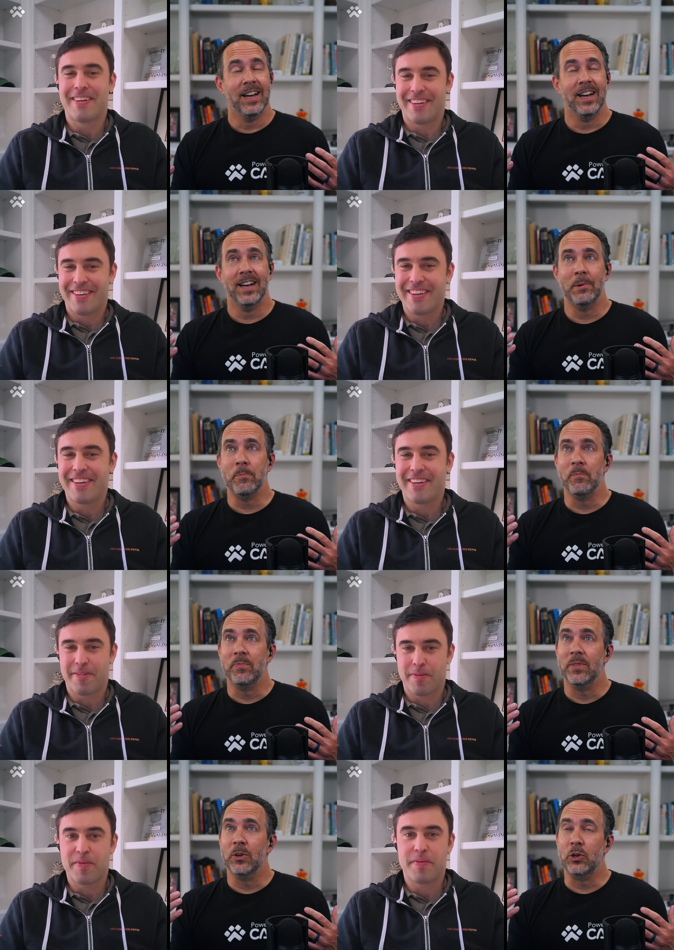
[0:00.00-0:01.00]

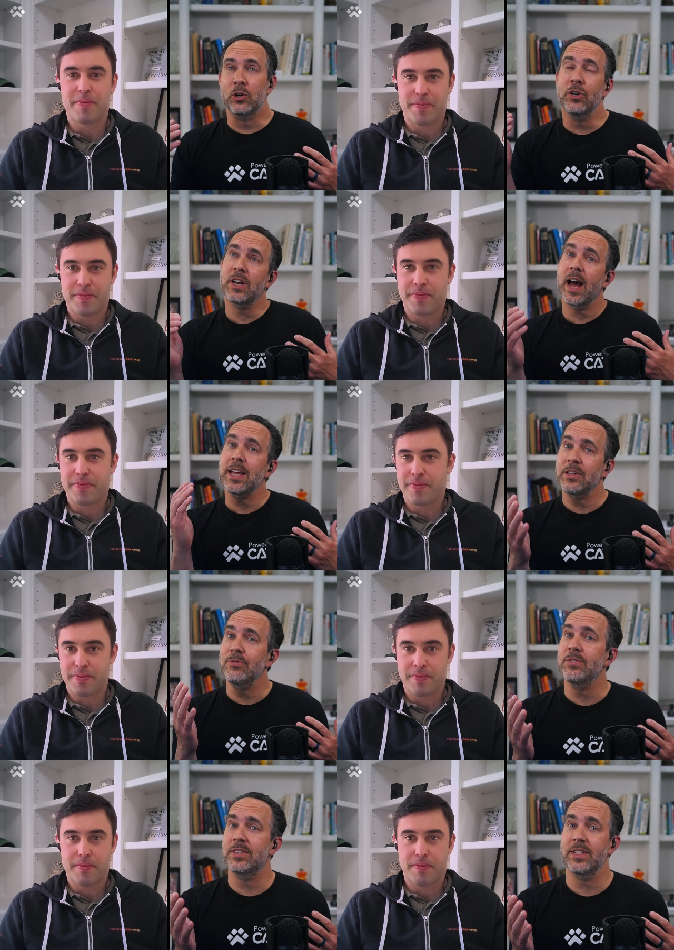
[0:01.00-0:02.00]
Speaker 1: Um, could I
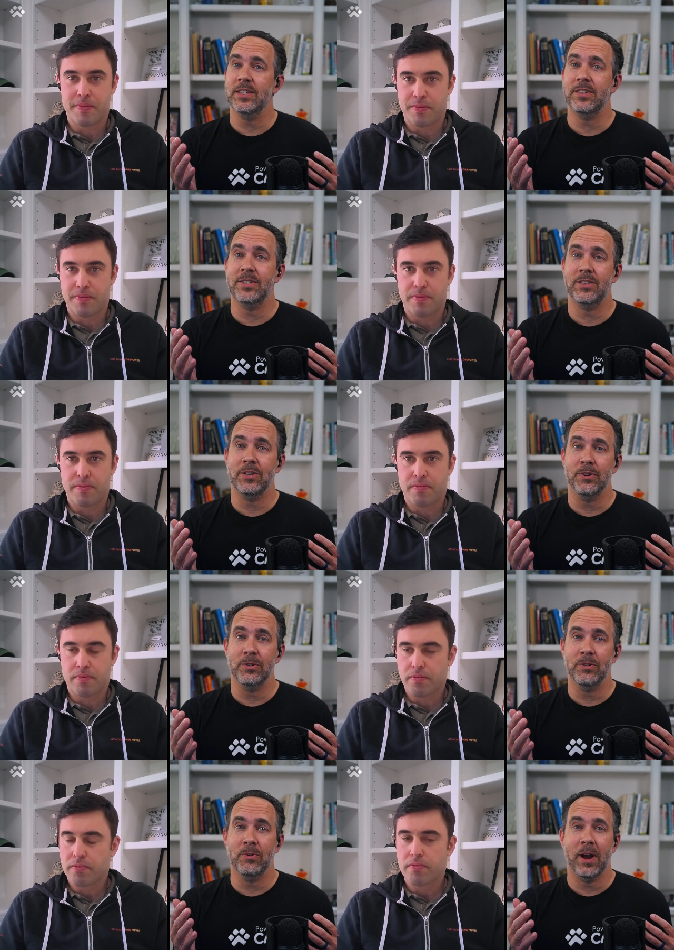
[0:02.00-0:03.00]
use this
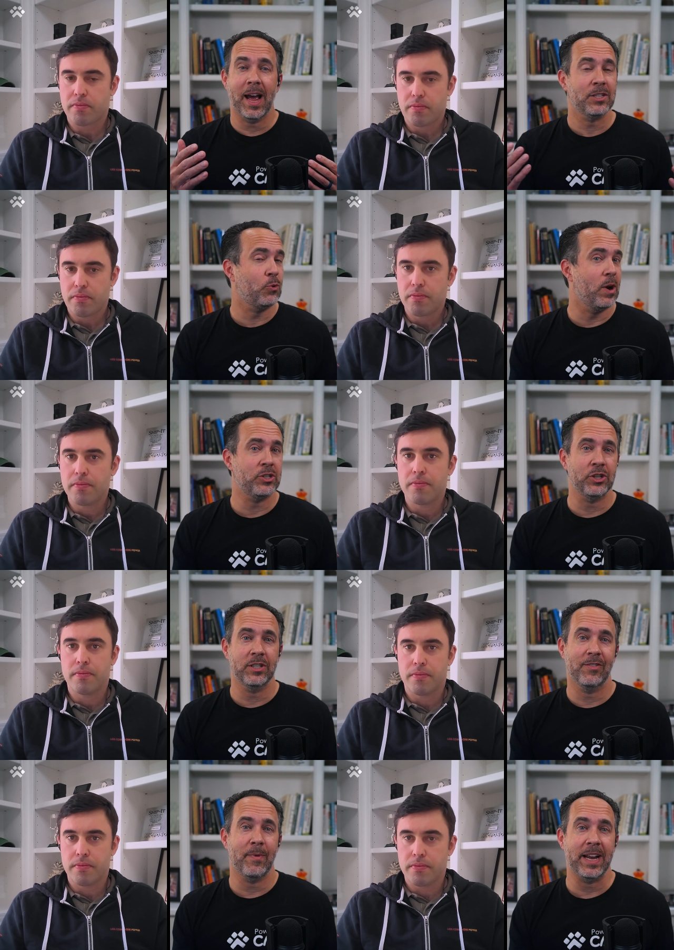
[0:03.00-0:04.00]
to ask
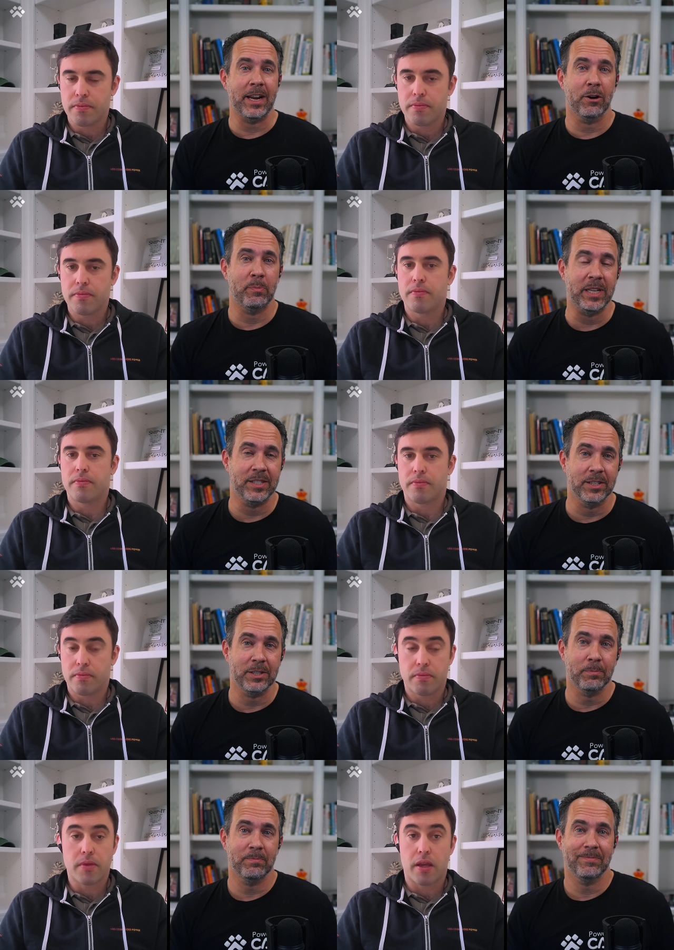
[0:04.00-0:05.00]
questions of my ERP
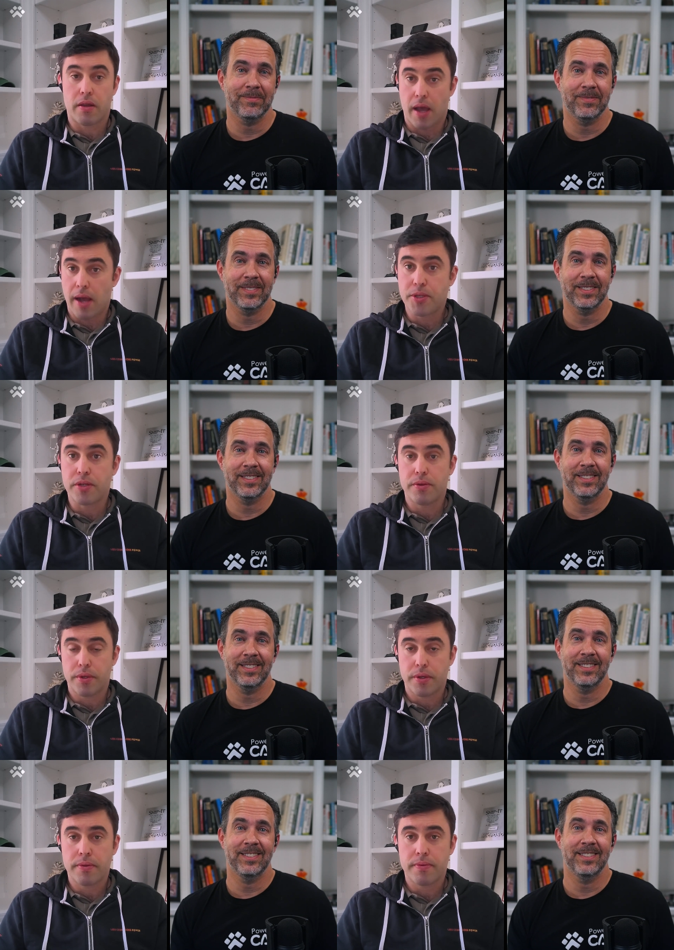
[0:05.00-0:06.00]
system?
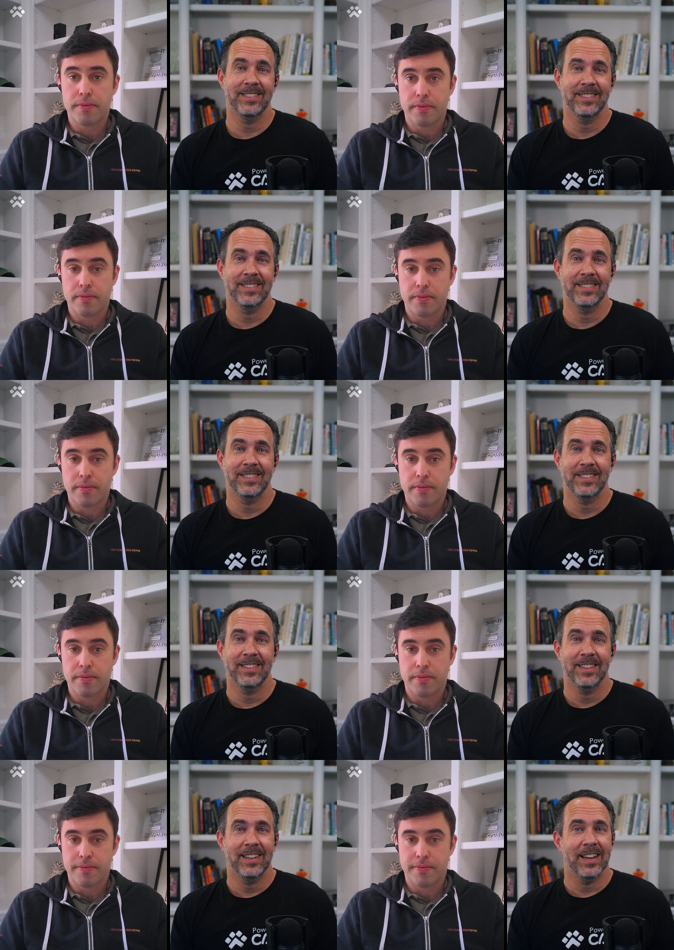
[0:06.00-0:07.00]
Absolutely.
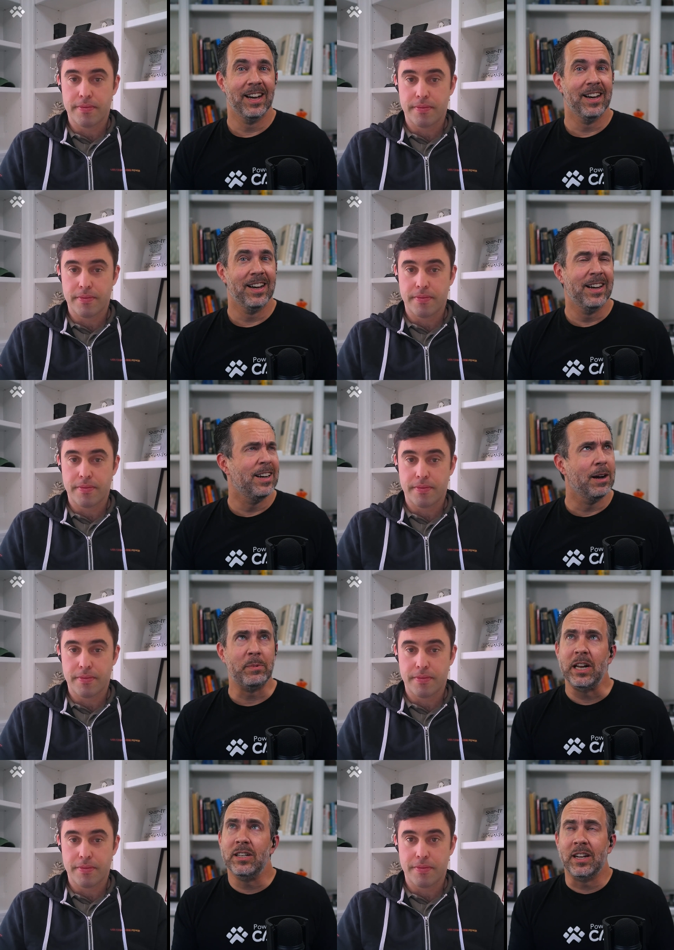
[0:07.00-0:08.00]
Uh,
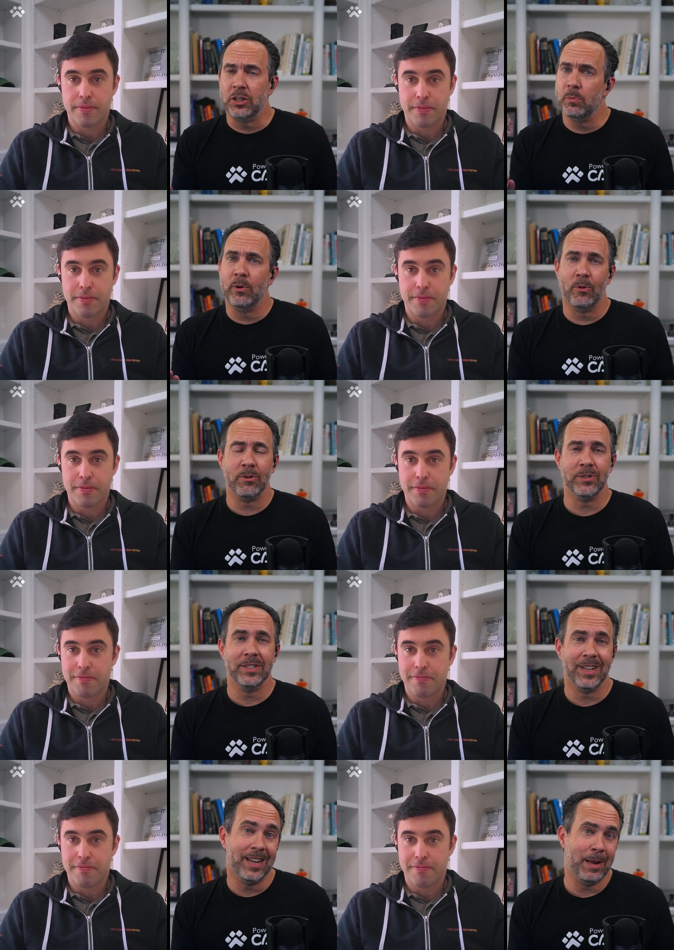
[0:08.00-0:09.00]
update customer
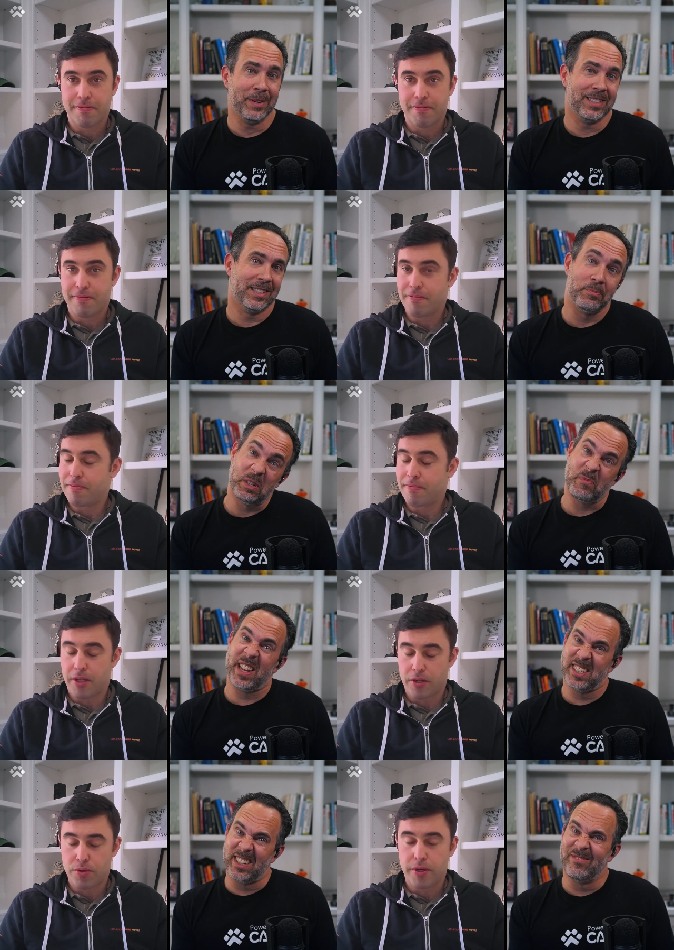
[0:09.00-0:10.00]
orders in Dynamics.
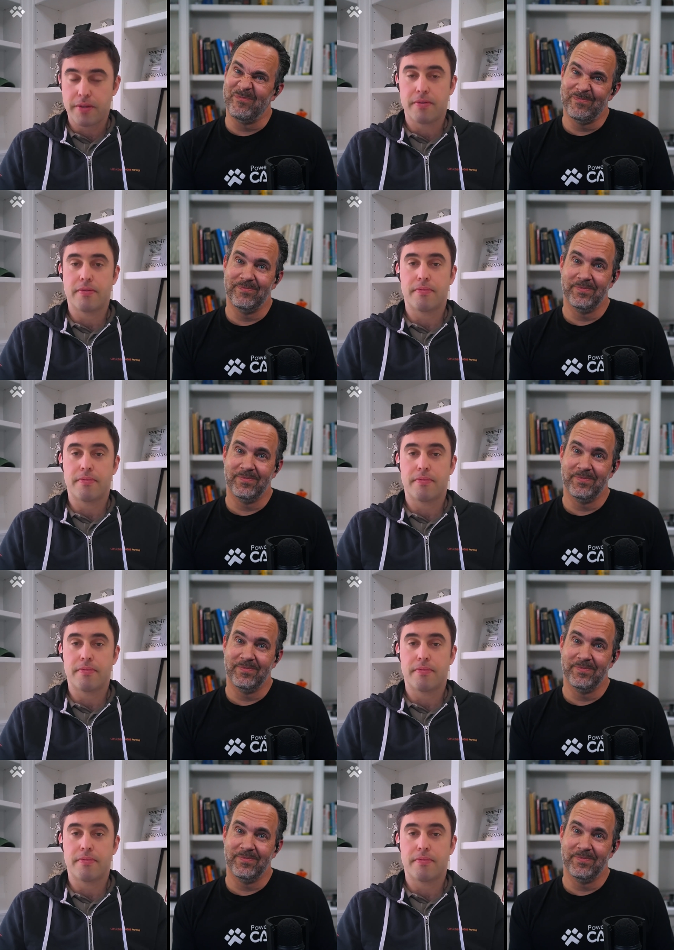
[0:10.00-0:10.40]
That's right.